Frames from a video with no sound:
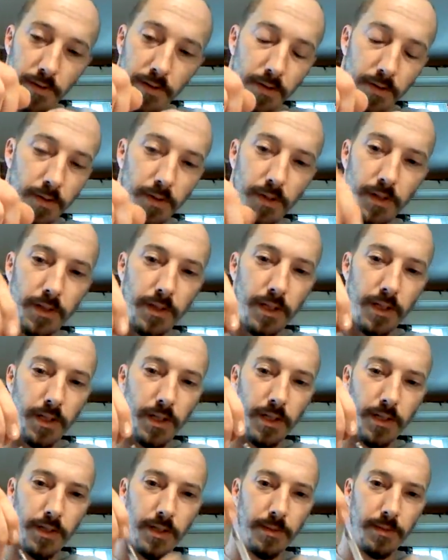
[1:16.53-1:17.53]
screw it onto the
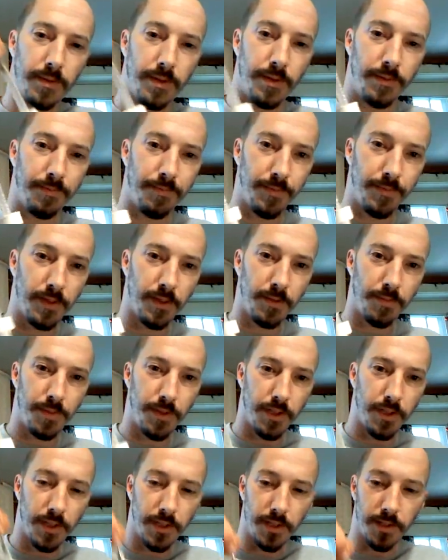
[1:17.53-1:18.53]
eyedropper. It's
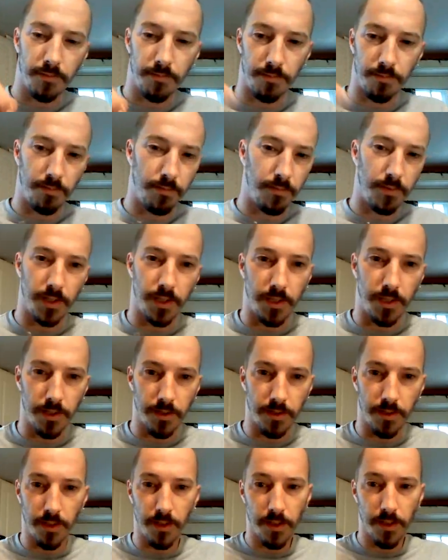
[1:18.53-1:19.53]
pretty that
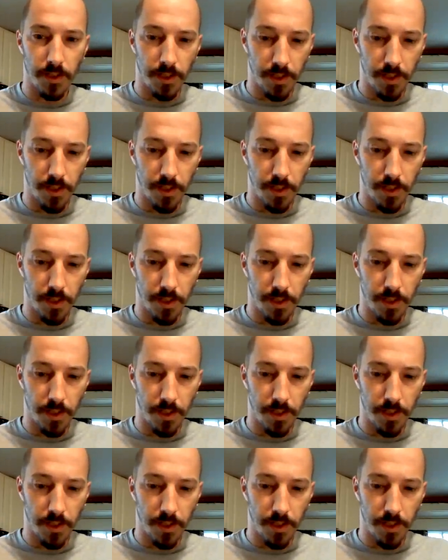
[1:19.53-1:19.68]
easy.